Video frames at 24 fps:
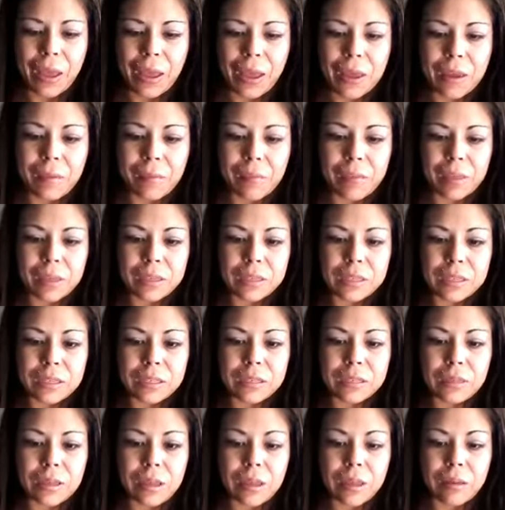Um, this
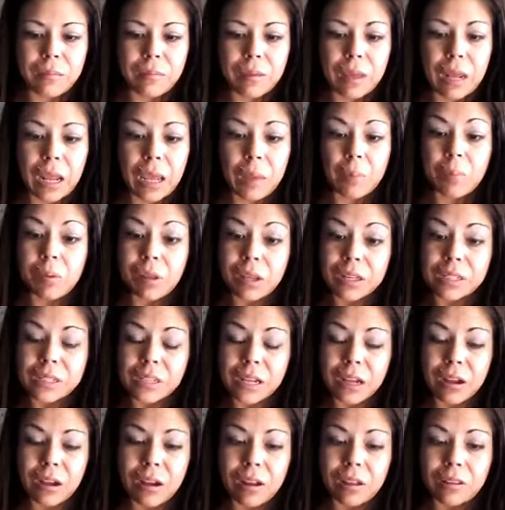is um, an A plus
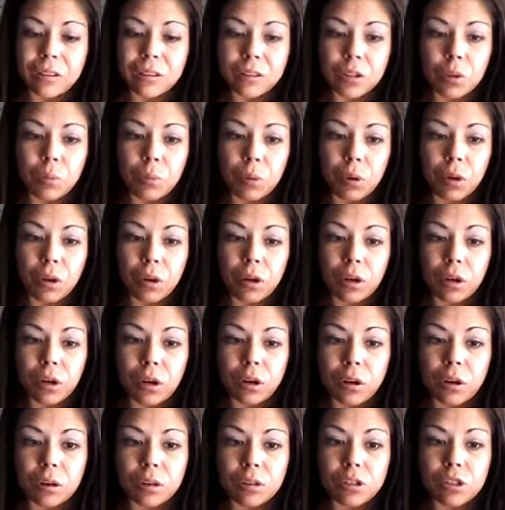that I got,
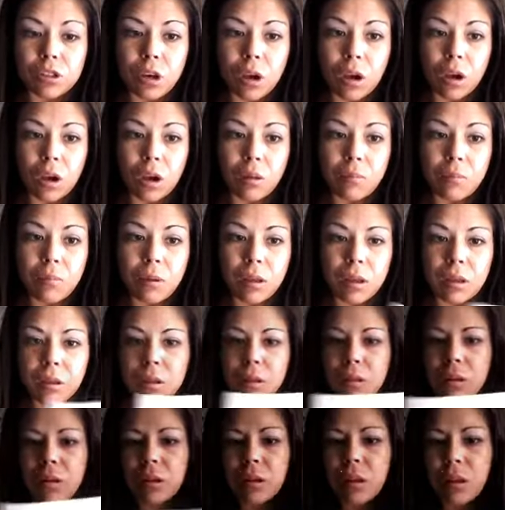Super Job,
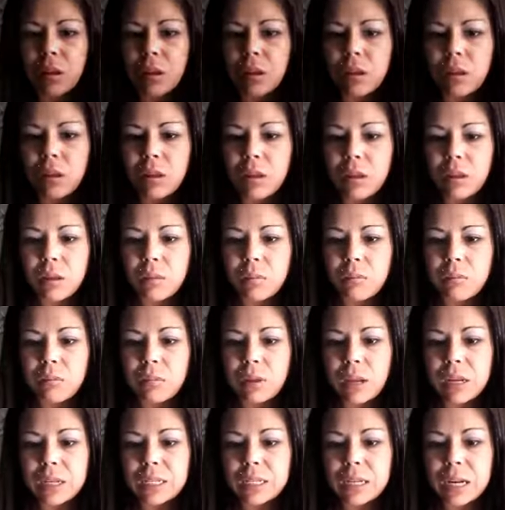
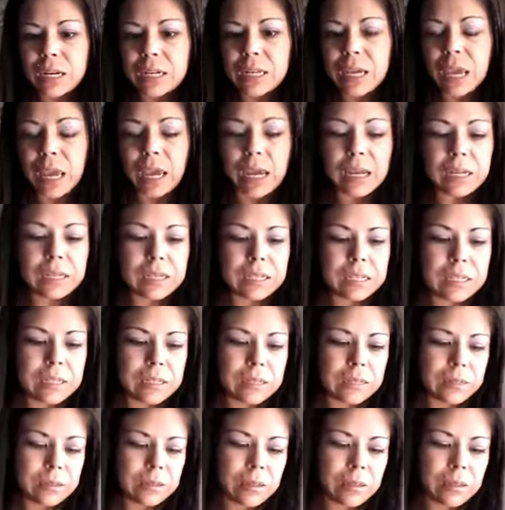1998,